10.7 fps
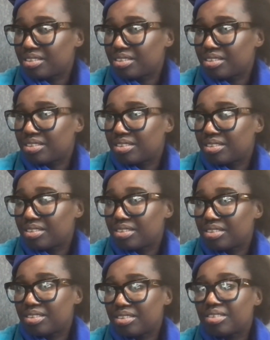
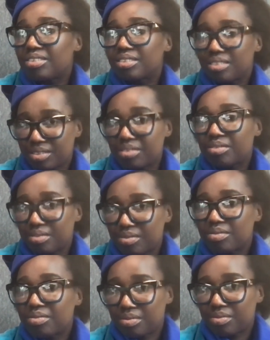
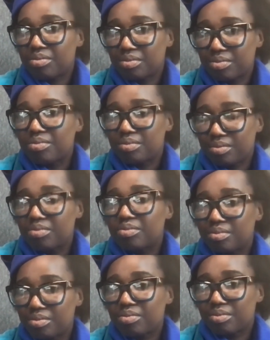
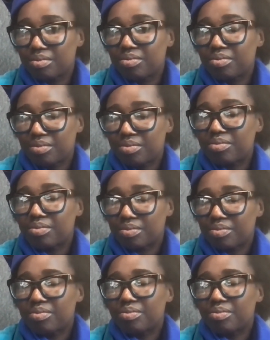No words are spoken by the person on screen.